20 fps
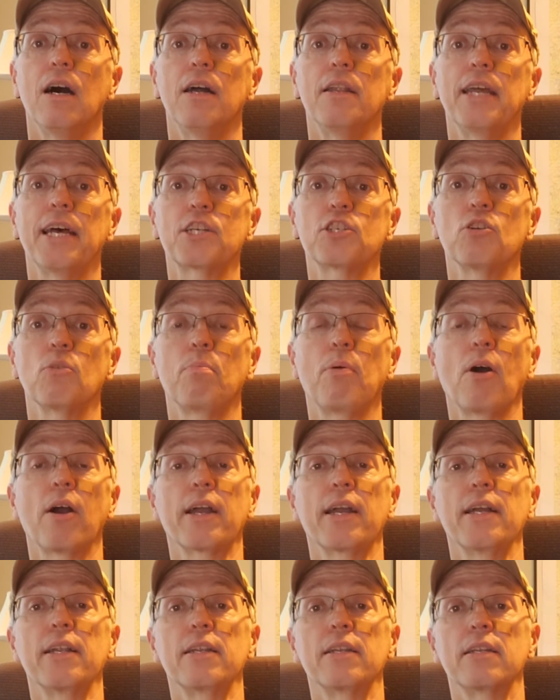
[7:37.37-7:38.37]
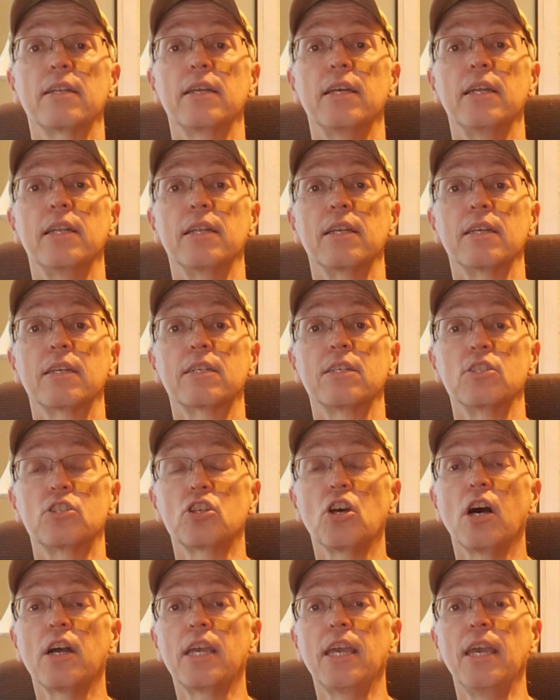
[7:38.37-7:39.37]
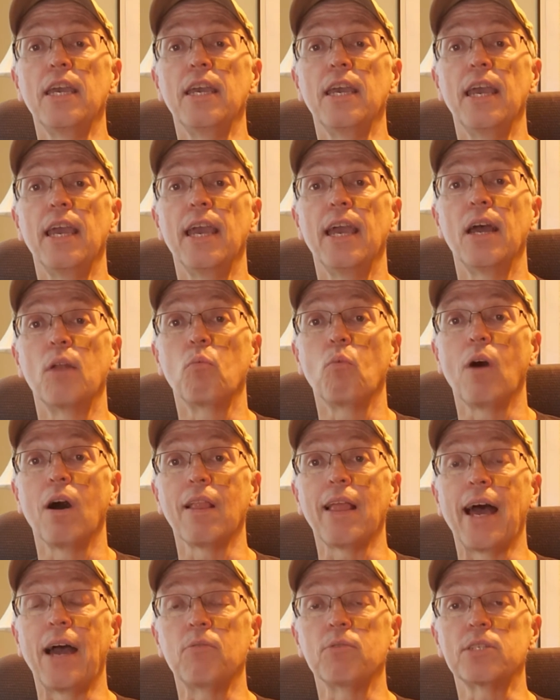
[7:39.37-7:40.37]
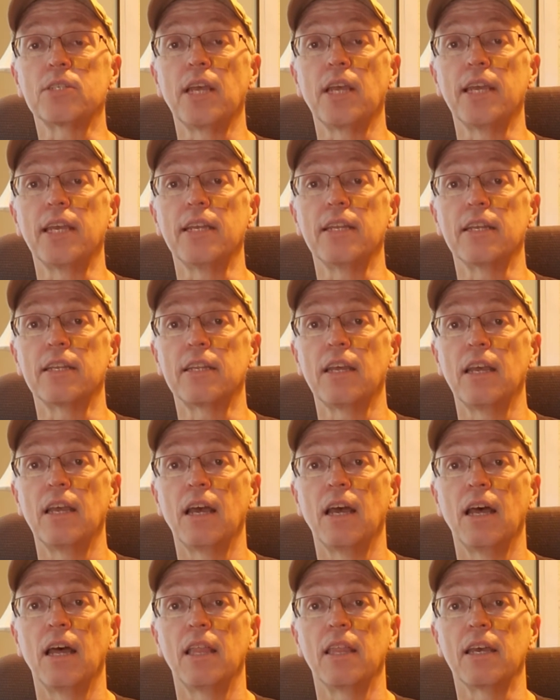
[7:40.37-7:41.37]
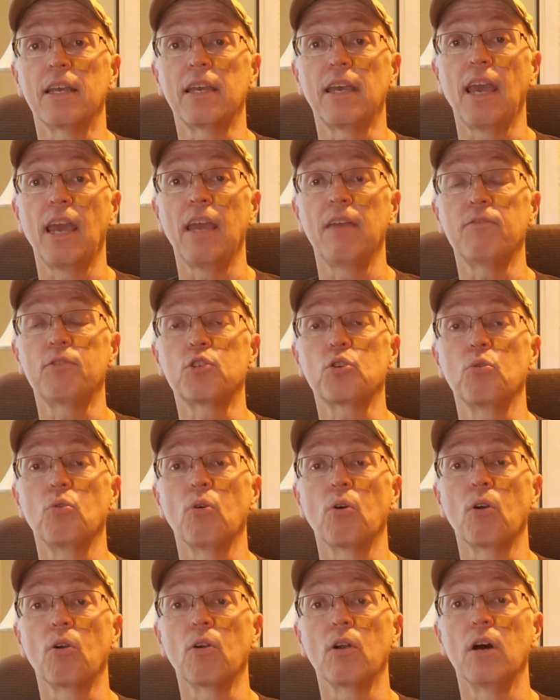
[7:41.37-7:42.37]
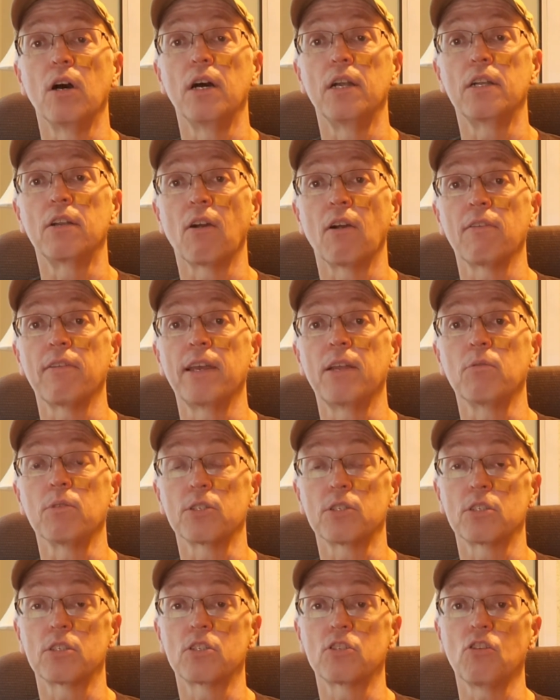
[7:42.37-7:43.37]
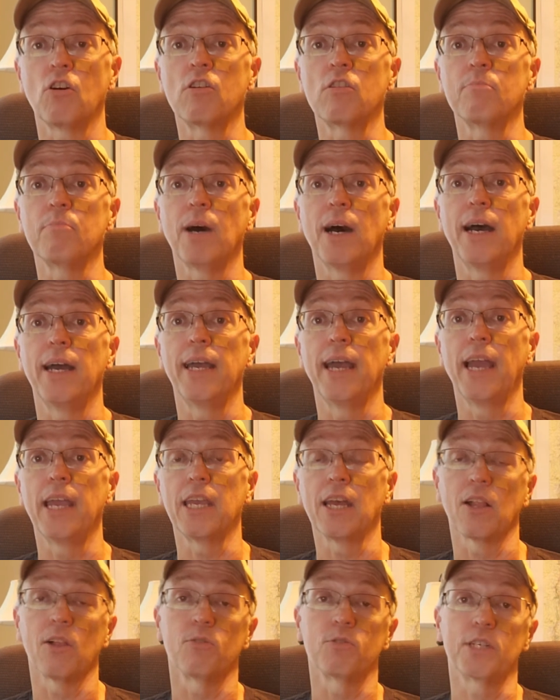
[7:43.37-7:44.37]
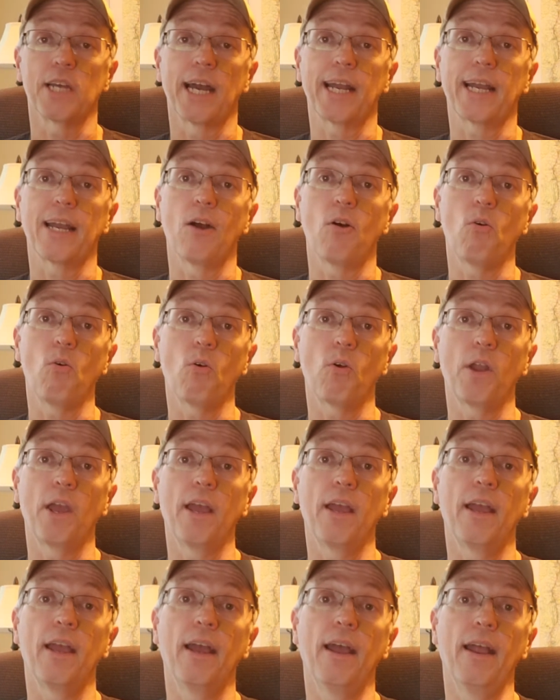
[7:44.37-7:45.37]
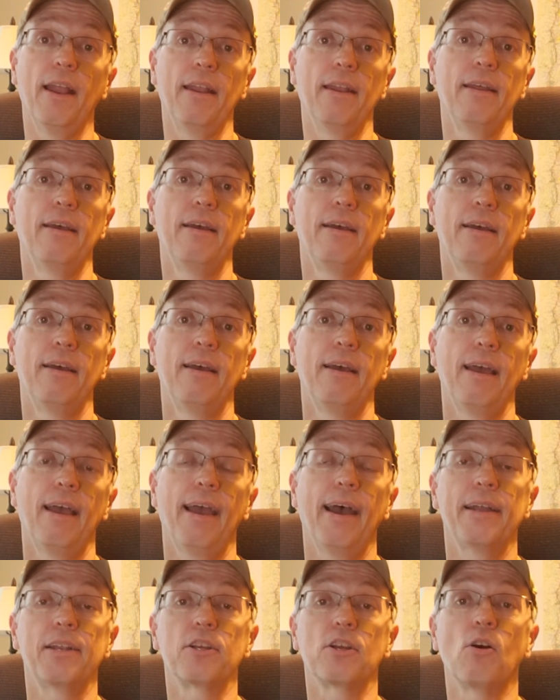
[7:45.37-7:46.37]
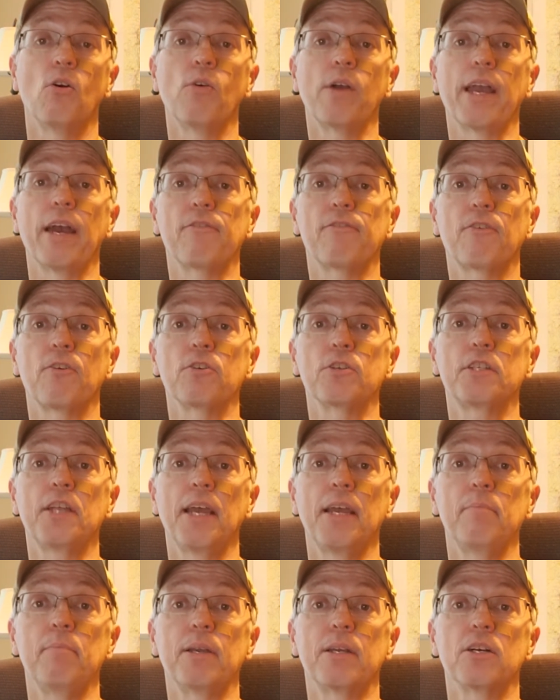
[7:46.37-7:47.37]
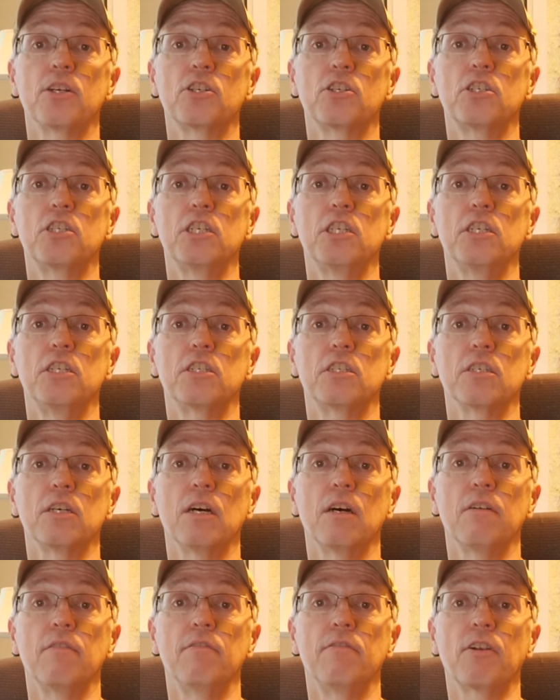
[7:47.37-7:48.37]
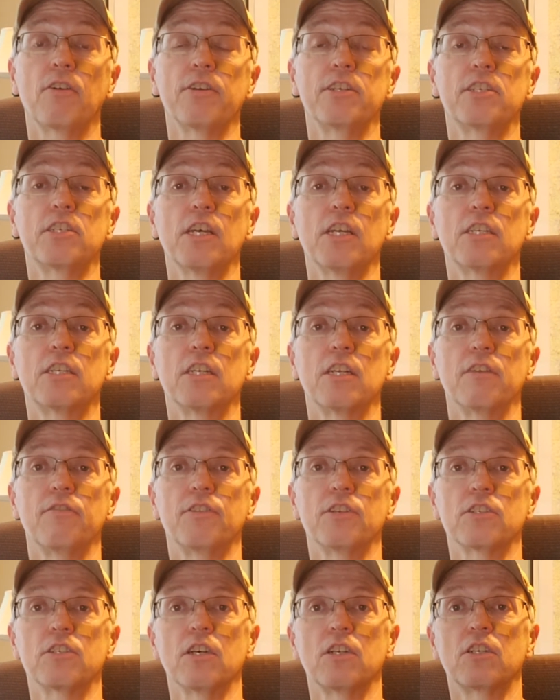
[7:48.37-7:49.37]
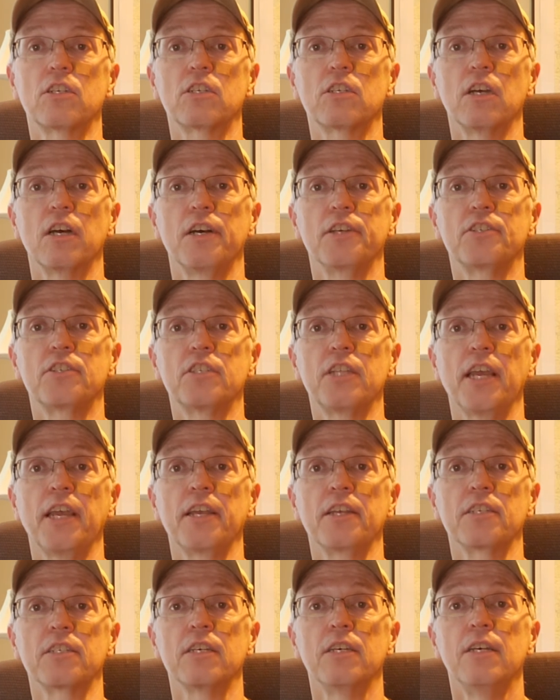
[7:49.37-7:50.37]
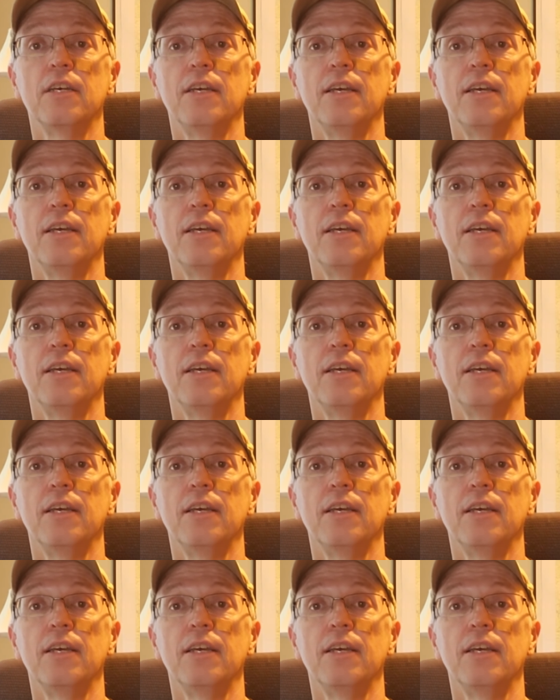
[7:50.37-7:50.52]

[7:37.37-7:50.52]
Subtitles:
National Park in Kentucky, and while I was taking the cave tour, Darlene was stung by a yellow jacket hornet and had to go get first aid because she's very sensitive to such stings,